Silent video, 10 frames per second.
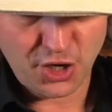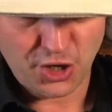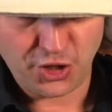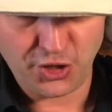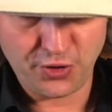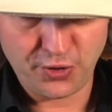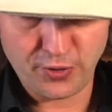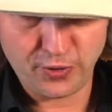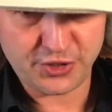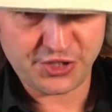
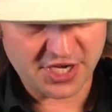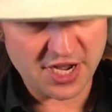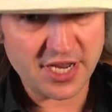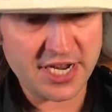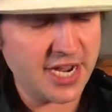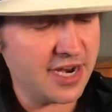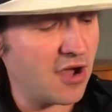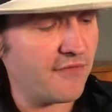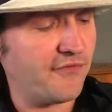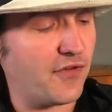you turn it
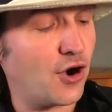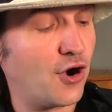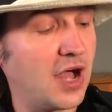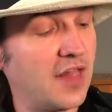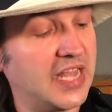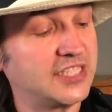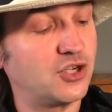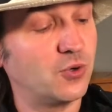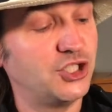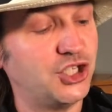on for, and then
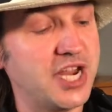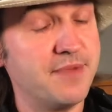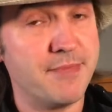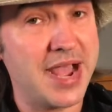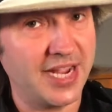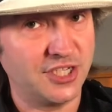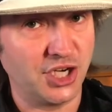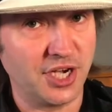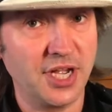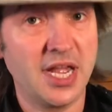to a G
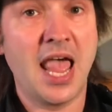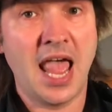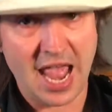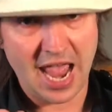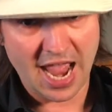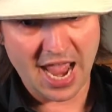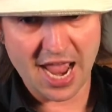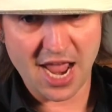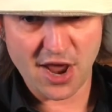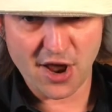major,
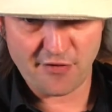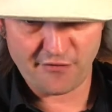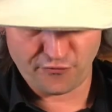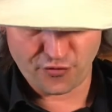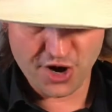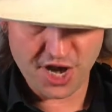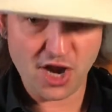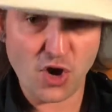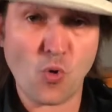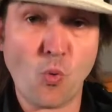
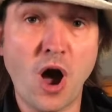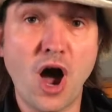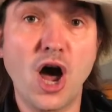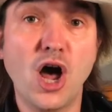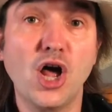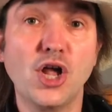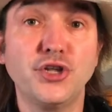everyone